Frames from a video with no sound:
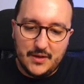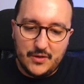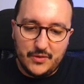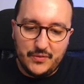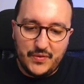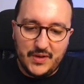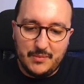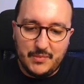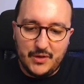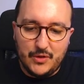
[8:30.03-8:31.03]

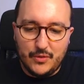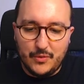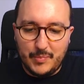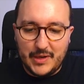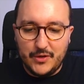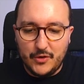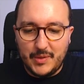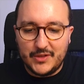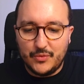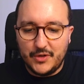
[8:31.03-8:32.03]
Confirm your
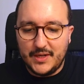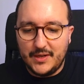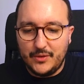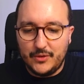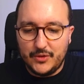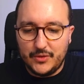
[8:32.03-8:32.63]
password are not